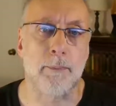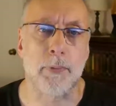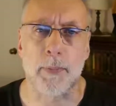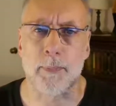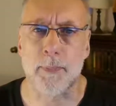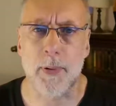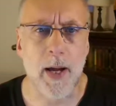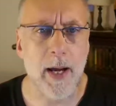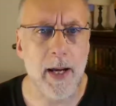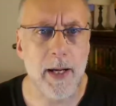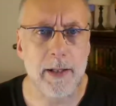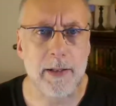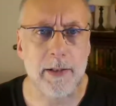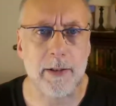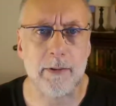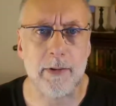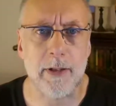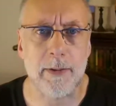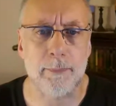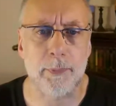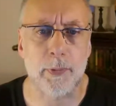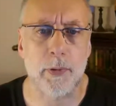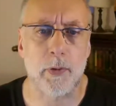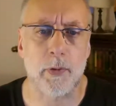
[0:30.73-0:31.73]

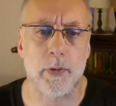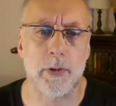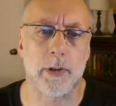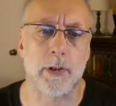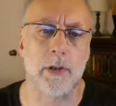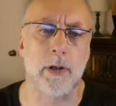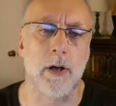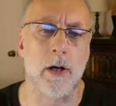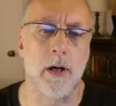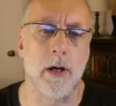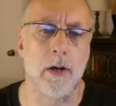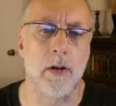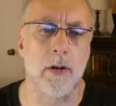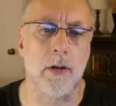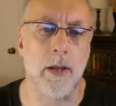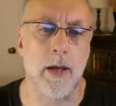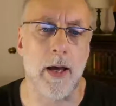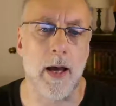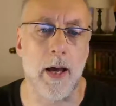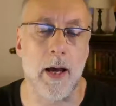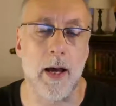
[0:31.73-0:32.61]
proprietary protocol,